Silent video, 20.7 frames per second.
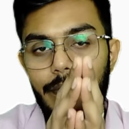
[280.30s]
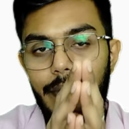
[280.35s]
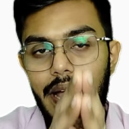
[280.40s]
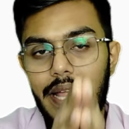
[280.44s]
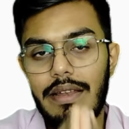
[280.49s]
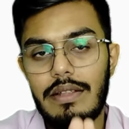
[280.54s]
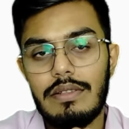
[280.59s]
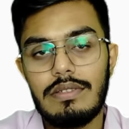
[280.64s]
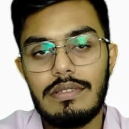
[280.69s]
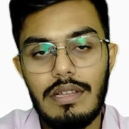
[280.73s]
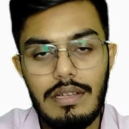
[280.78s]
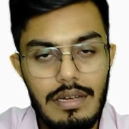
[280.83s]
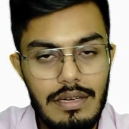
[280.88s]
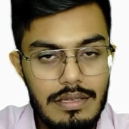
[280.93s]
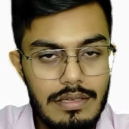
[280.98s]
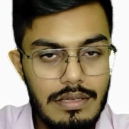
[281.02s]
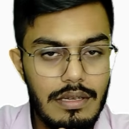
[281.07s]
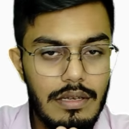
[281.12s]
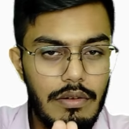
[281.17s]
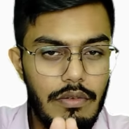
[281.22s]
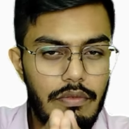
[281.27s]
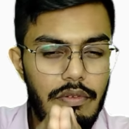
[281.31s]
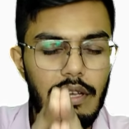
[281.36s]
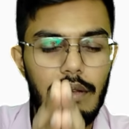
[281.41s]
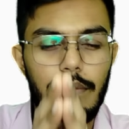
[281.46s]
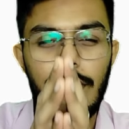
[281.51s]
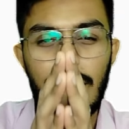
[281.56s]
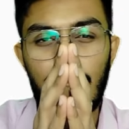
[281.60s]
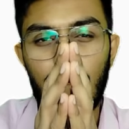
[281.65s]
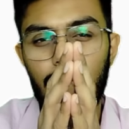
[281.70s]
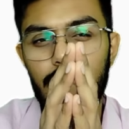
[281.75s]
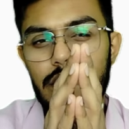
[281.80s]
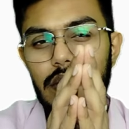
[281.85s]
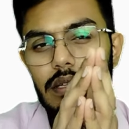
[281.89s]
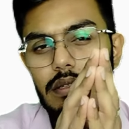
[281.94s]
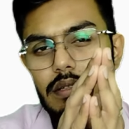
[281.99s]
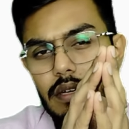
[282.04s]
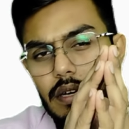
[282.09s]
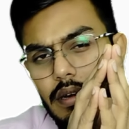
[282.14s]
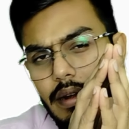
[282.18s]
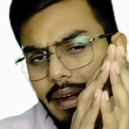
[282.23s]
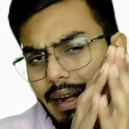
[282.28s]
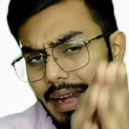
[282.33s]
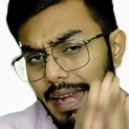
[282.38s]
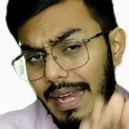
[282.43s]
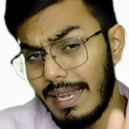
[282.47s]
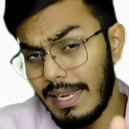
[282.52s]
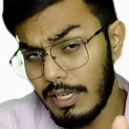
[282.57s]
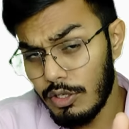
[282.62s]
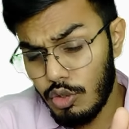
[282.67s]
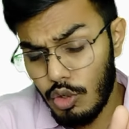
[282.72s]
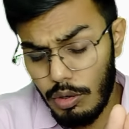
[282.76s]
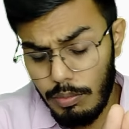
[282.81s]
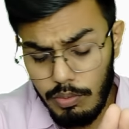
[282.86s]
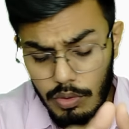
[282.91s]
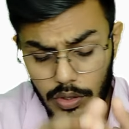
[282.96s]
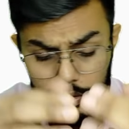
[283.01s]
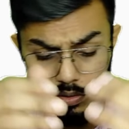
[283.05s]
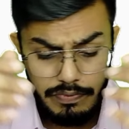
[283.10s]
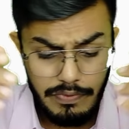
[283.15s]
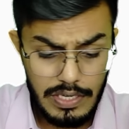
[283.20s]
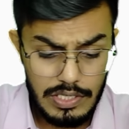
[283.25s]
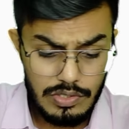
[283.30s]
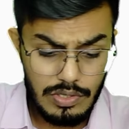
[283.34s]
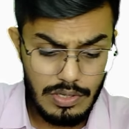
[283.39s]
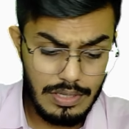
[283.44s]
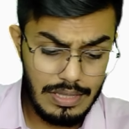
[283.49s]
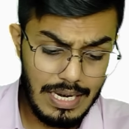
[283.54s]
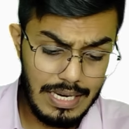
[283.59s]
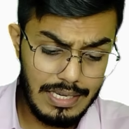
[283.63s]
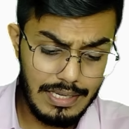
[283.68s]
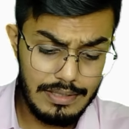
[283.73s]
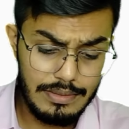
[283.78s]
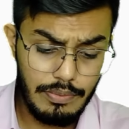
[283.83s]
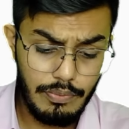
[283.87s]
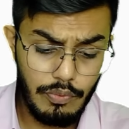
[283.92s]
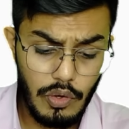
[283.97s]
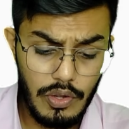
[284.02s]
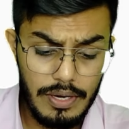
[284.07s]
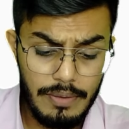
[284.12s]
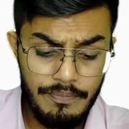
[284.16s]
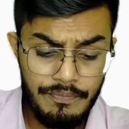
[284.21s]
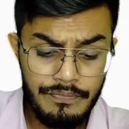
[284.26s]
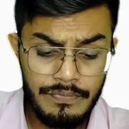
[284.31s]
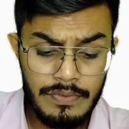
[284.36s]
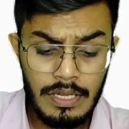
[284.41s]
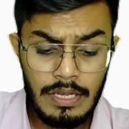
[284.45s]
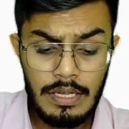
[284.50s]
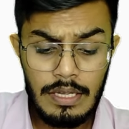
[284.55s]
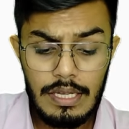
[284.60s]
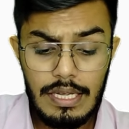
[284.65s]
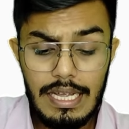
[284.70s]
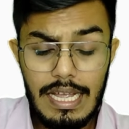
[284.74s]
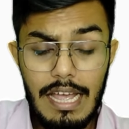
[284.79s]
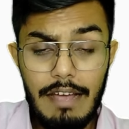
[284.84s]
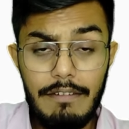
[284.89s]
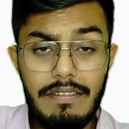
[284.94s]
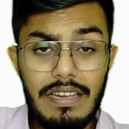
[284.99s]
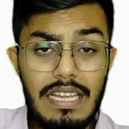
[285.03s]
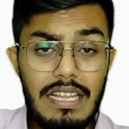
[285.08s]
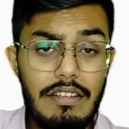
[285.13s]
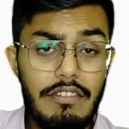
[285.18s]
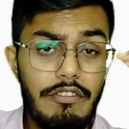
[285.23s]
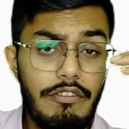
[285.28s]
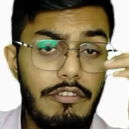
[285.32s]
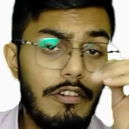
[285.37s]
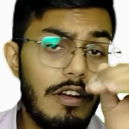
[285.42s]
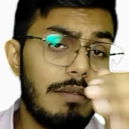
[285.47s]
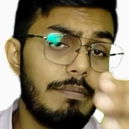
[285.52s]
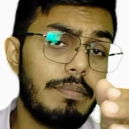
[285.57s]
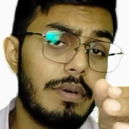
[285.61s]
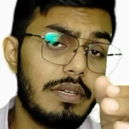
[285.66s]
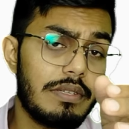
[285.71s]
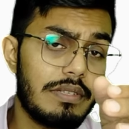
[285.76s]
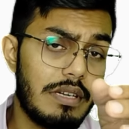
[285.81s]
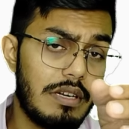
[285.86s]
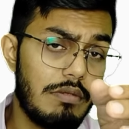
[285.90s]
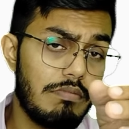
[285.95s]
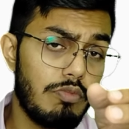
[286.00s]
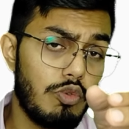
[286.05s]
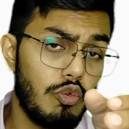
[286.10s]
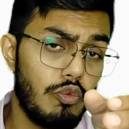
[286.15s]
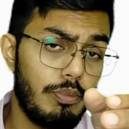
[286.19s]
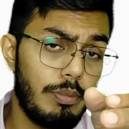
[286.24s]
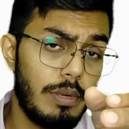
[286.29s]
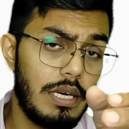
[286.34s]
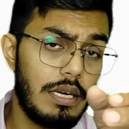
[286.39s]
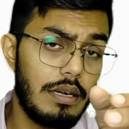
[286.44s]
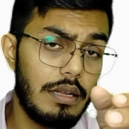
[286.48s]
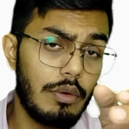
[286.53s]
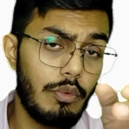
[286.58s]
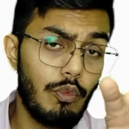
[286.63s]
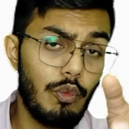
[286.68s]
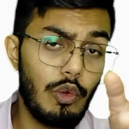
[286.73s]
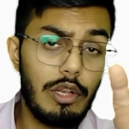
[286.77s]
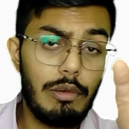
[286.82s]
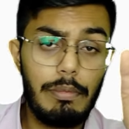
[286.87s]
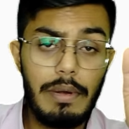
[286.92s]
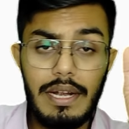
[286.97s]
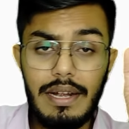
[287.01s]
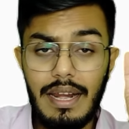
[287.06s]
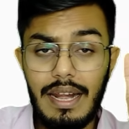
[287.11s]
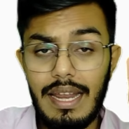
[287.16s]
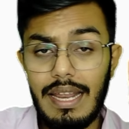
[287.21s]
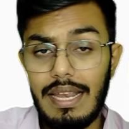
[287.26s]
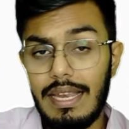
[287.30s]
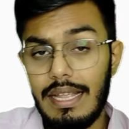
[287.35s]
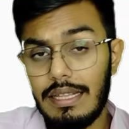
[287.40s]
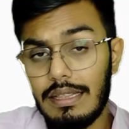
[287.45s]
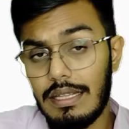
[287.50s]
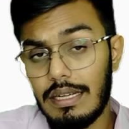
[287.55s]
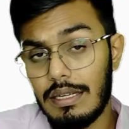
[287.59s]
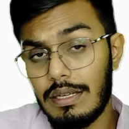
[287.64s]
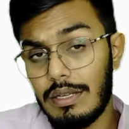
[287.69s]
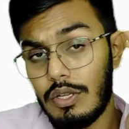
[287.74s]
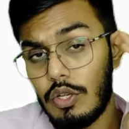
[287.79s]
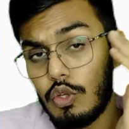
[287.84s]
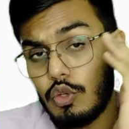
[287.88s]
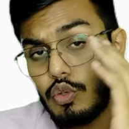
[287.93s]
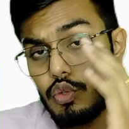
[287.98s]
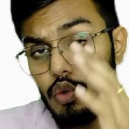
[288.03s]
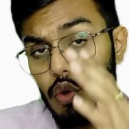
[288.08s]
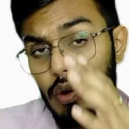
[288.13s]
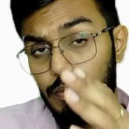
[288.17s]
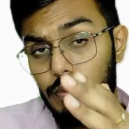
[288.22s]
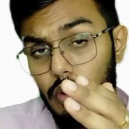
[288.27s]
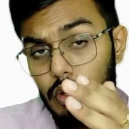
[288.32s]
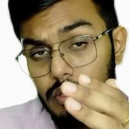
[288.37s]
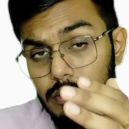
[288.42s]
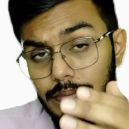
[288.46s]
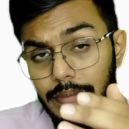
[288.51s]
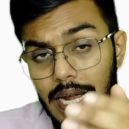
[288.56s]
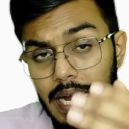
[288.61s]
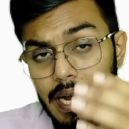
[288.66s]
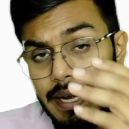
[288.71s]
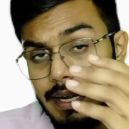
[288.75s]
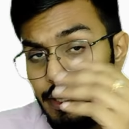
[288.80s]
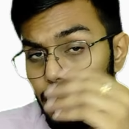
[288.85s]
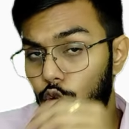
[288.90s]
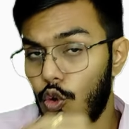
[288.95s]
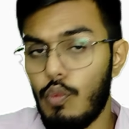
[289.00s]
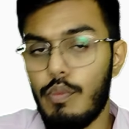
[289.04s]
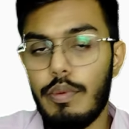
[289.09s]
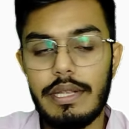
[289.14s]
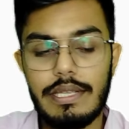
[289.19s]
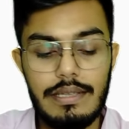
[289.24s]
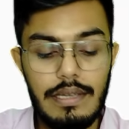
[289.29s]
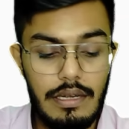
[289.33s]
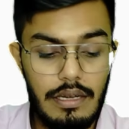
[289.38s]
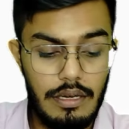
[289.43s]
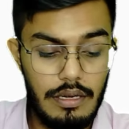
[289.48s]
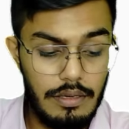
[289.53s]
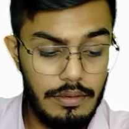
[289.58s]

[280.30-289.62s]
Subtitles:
manage the risk, we'll be using the trailing stop loss feature. That is, for every 1% movement, we'll be trailing the stop loss by 2%.